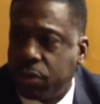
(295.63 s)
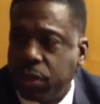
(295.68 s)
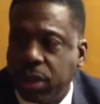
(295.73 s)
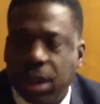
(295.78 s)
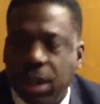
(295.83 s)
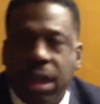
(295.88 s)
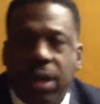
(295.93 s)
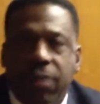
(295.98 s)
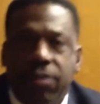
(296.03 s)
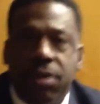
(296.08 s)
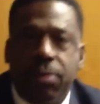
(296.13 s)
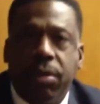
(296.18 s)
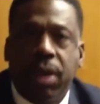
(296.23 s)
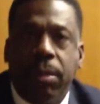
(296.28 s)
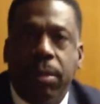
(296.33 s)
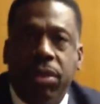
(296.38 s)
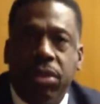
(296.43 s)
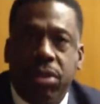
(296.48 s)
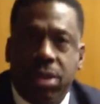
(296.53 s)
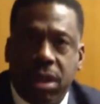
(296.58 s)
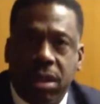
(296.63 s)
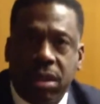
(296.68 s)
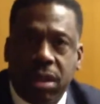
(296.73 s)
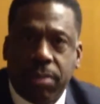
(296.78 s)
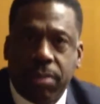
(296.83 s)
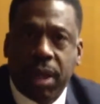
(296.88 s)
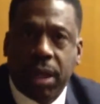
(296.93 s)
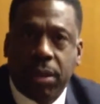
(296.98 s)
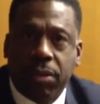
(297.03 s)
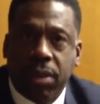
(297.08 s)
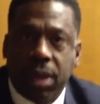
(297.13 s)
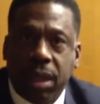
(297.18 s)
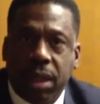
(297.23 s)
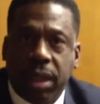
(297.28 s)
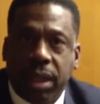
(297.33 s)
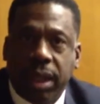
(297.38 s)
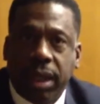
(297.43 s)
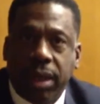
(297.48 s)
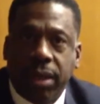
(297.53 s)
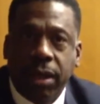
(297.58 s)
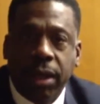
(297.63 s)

We'd love to be able to see some equity there.